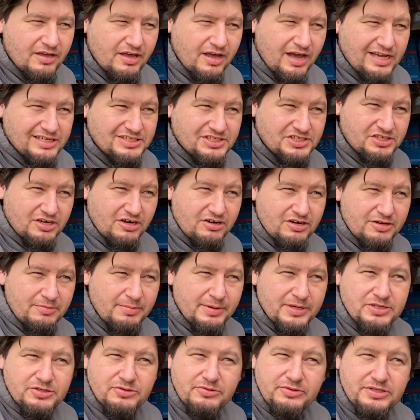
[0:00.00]
I started
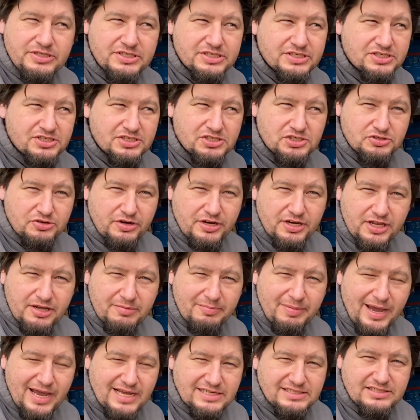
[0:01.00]
by doing just a straight
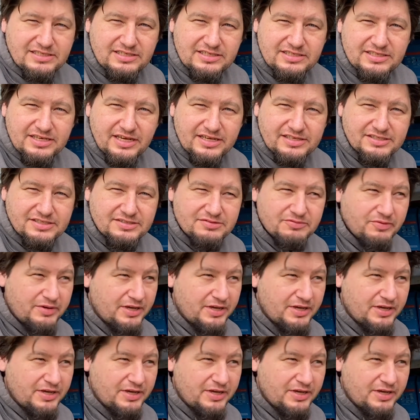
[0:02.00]
capacity test.